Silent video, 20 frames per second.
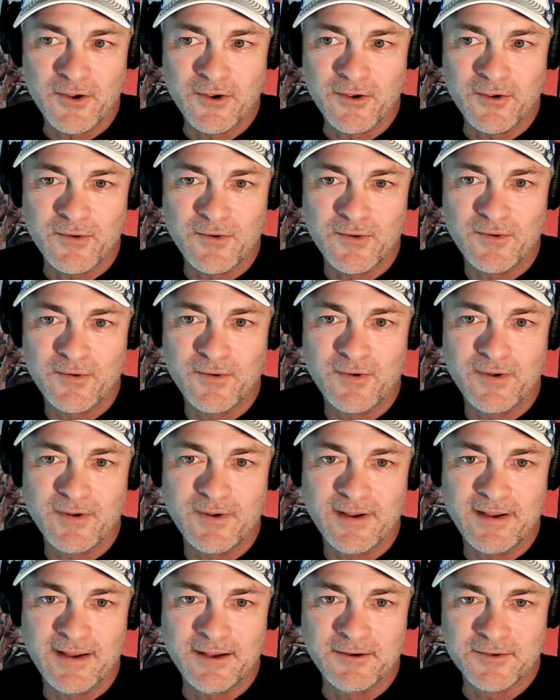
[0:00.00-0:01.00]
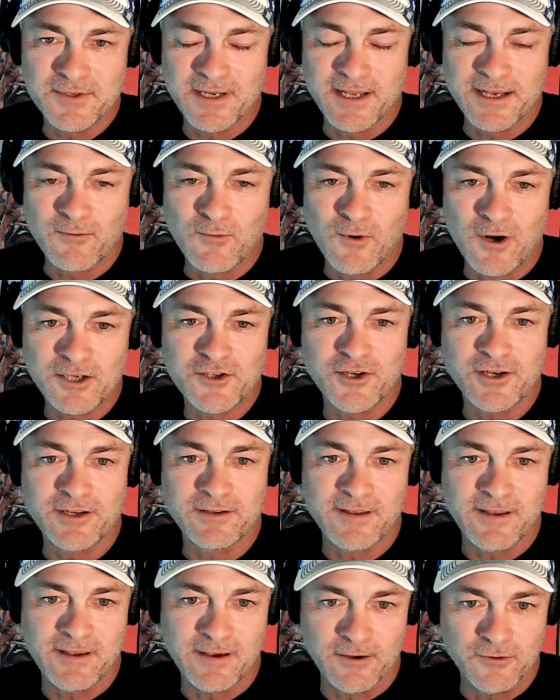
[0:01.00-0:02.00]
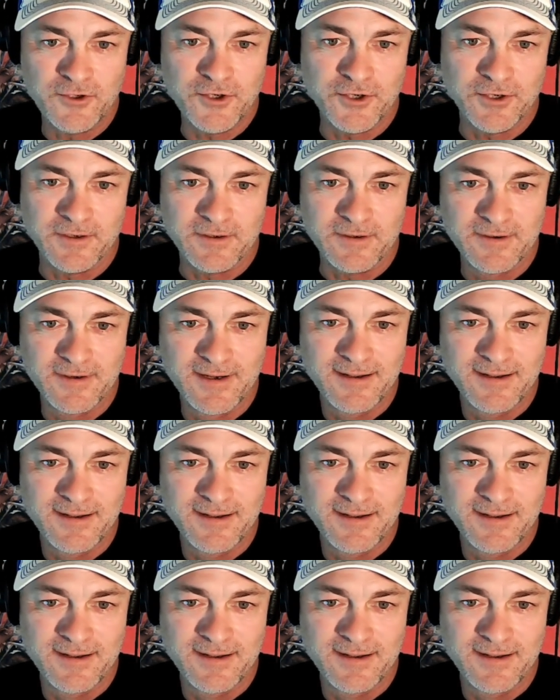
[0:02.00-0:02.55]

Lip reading: It was like watching the ocean.